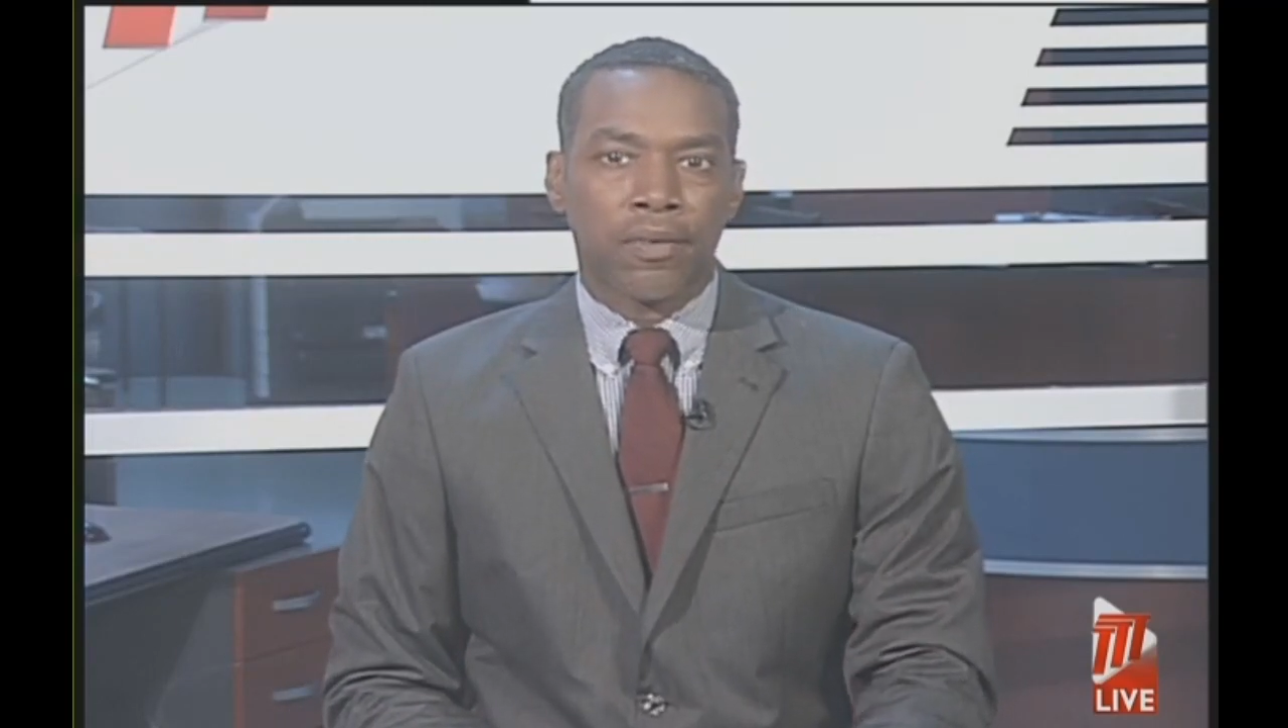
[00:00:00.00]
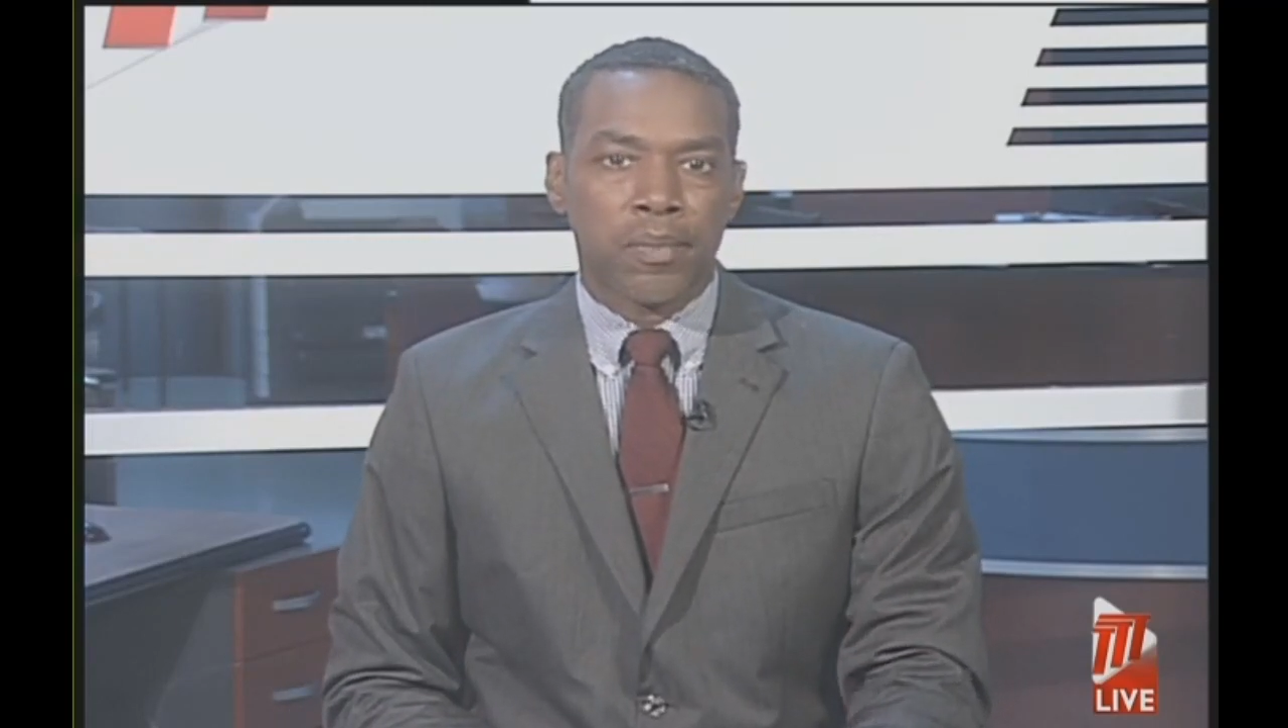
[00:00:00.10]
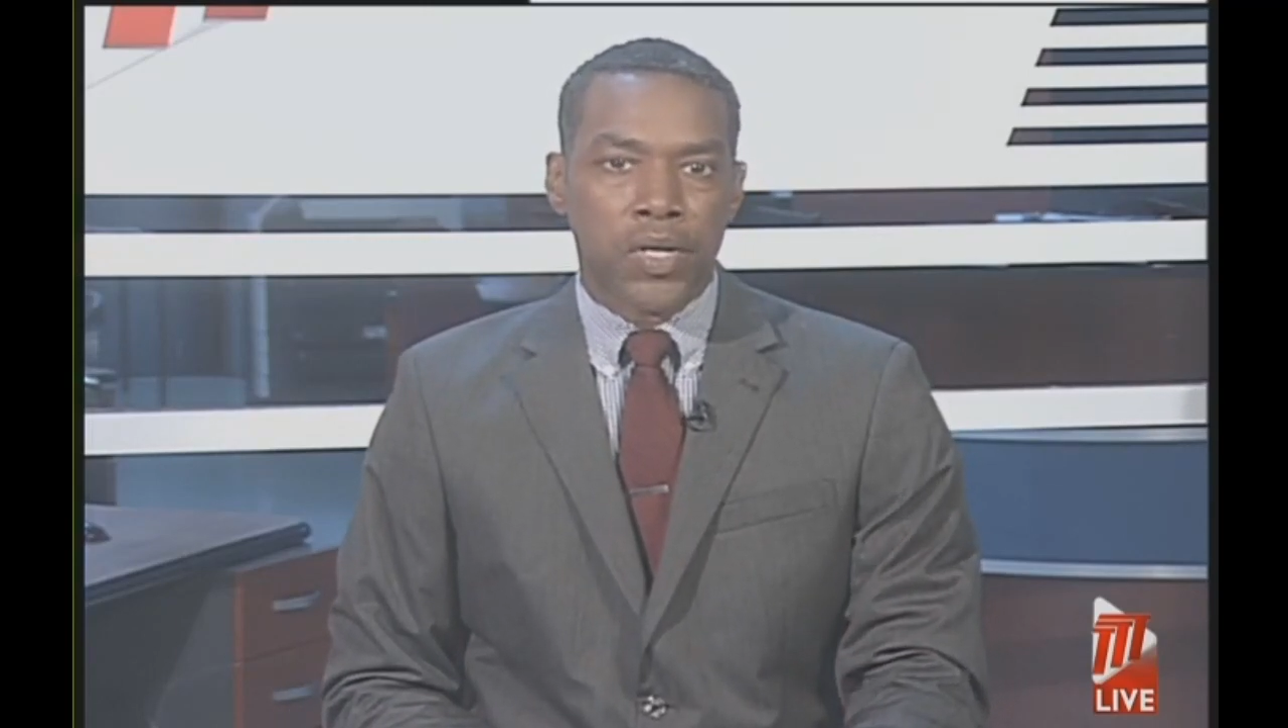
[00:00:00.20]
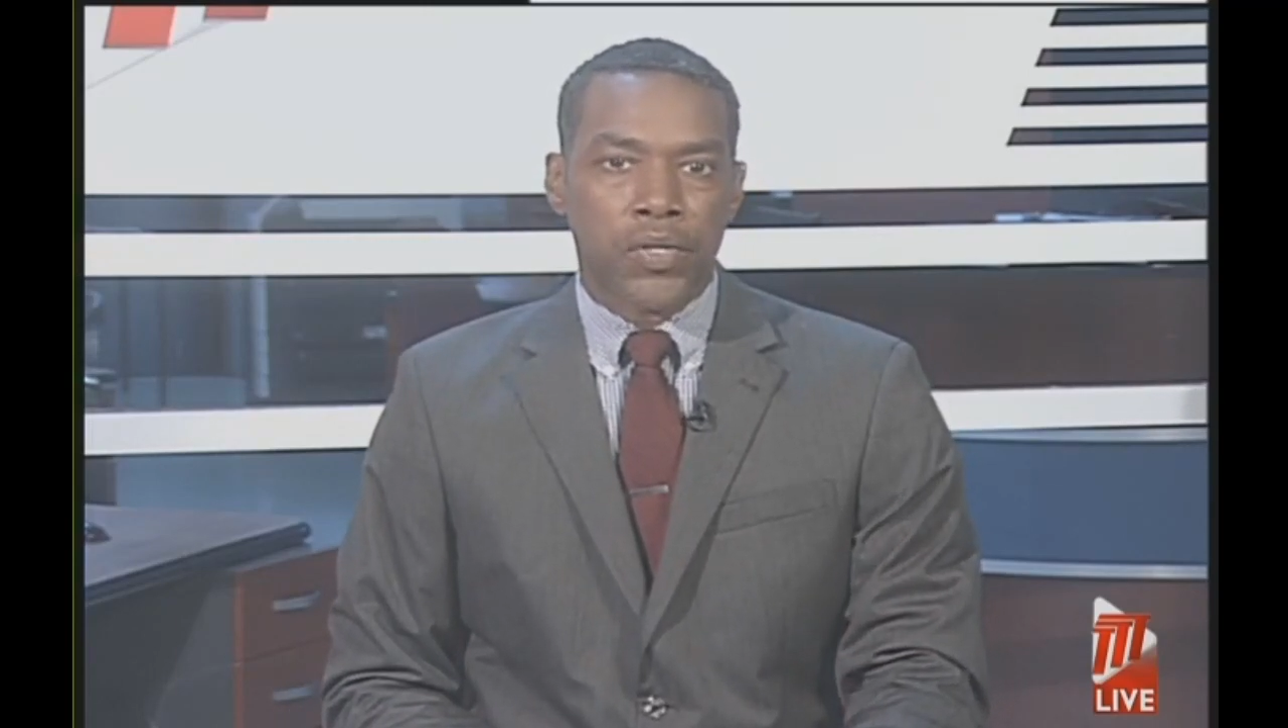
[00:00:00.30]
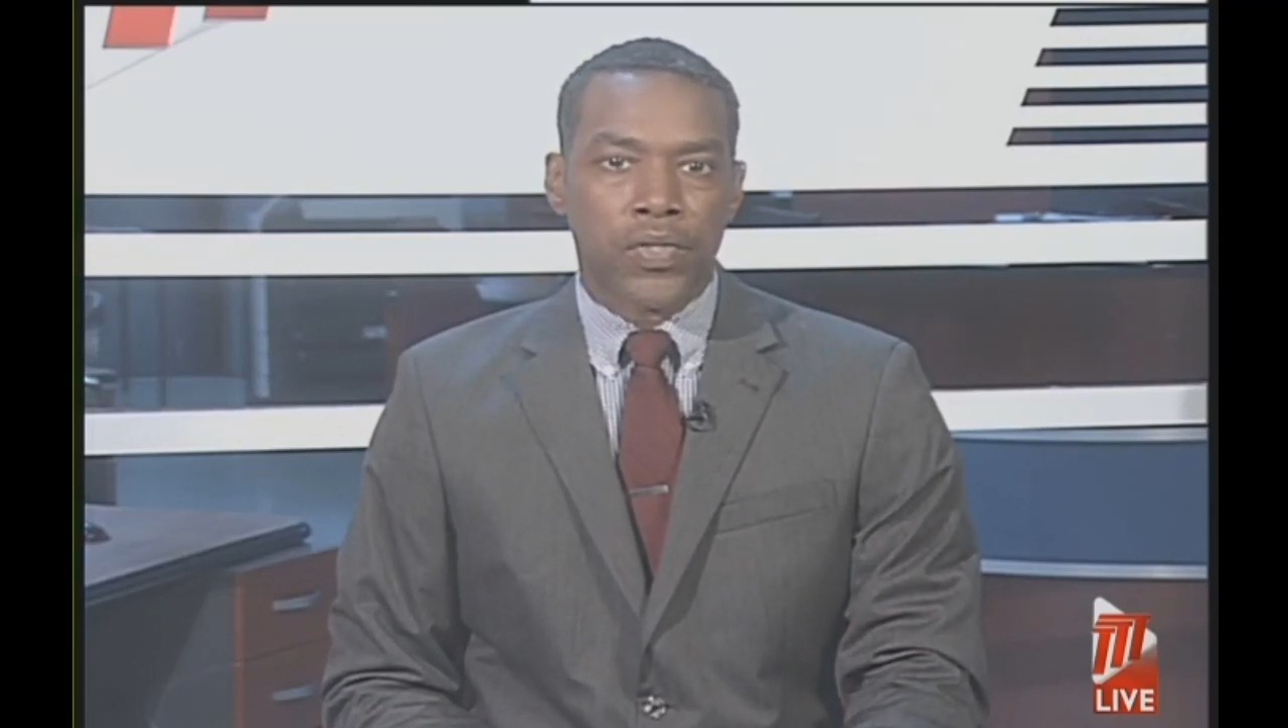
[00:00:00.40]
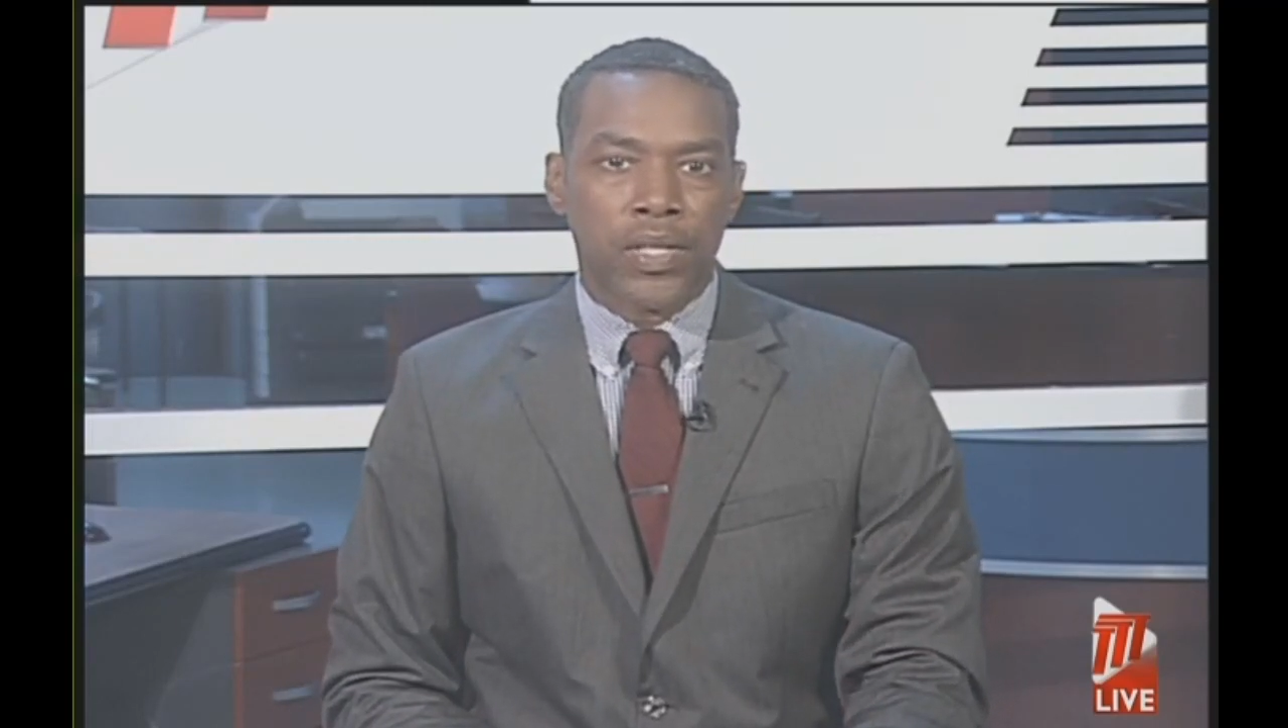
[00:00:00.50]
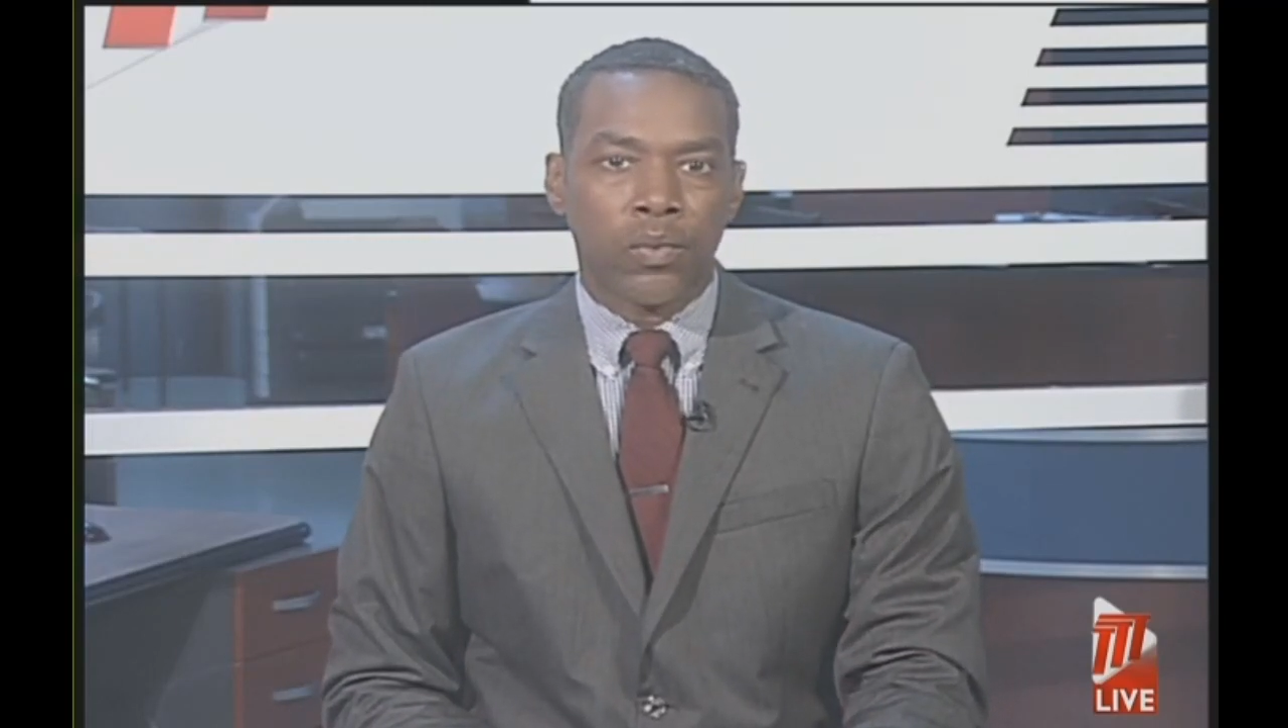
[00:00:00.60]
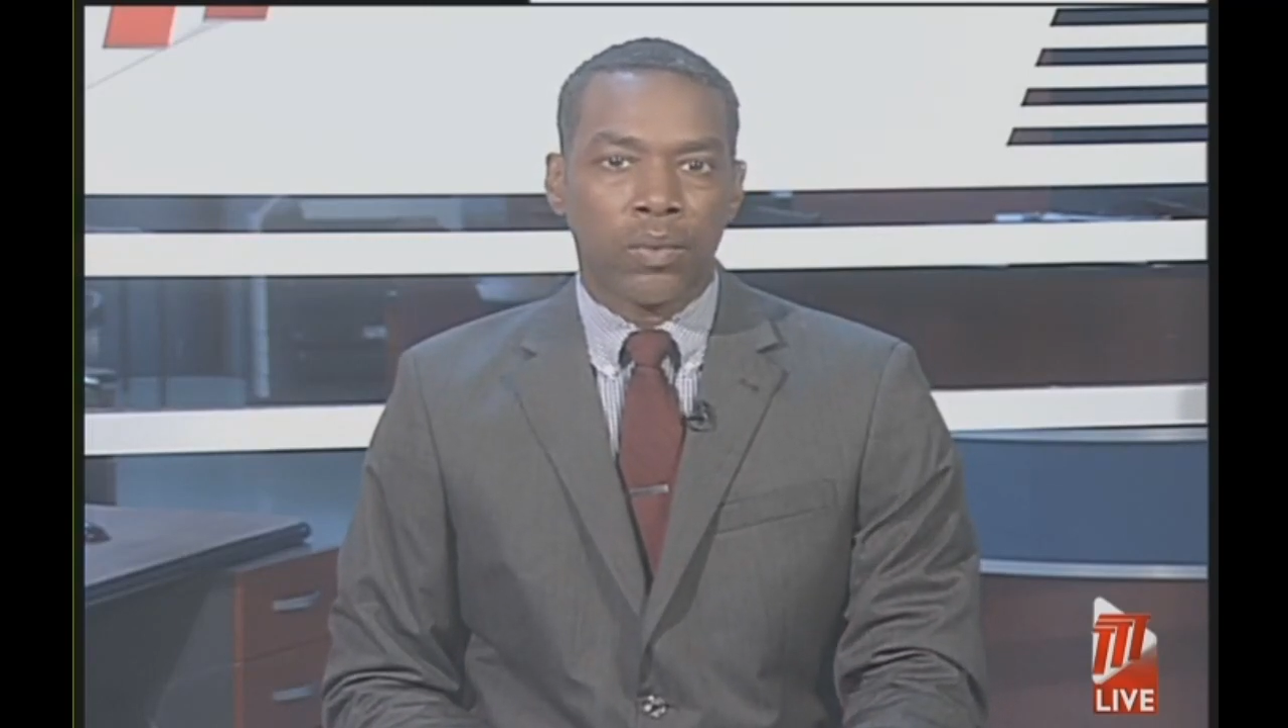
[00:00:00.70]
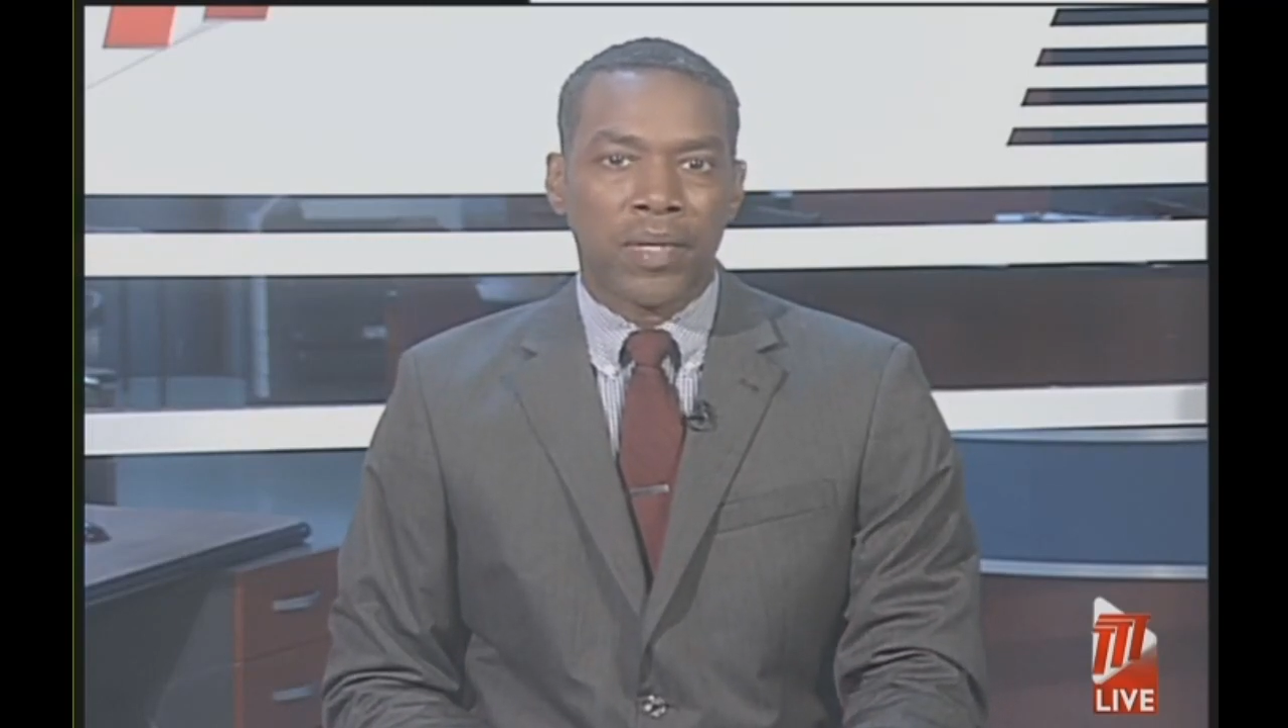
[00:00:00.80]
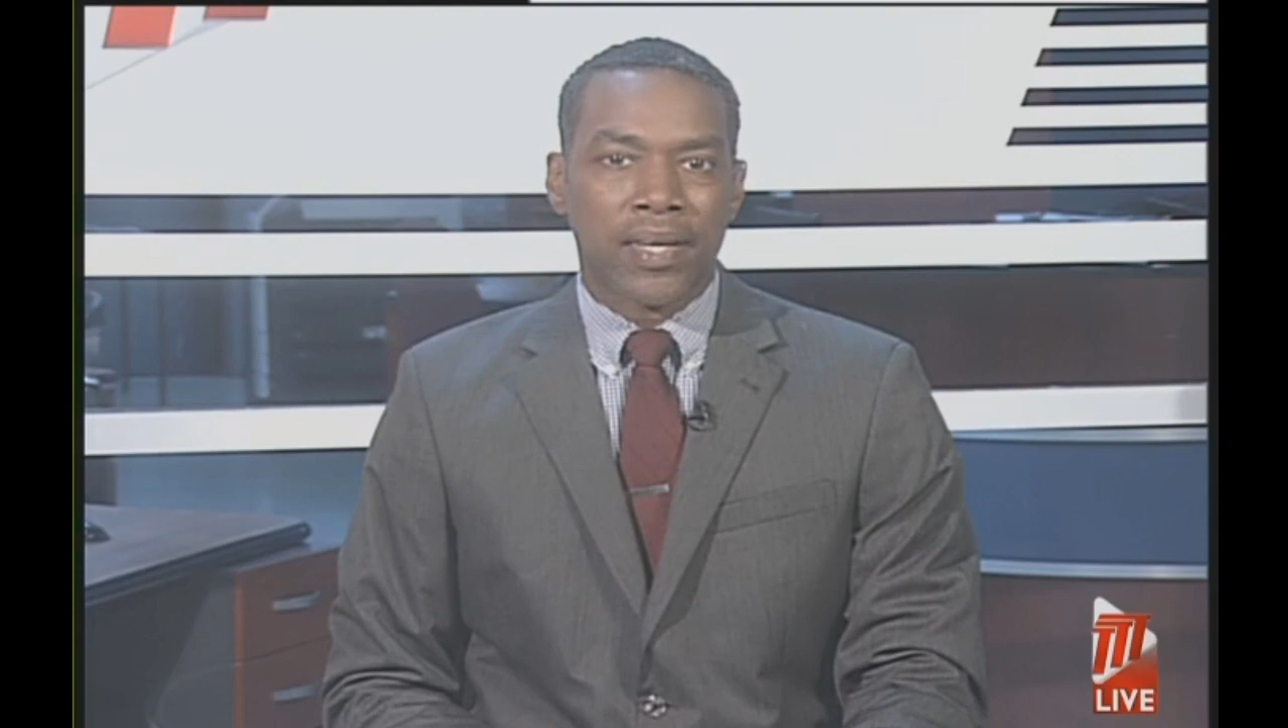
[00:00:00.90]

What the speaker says: emergency will be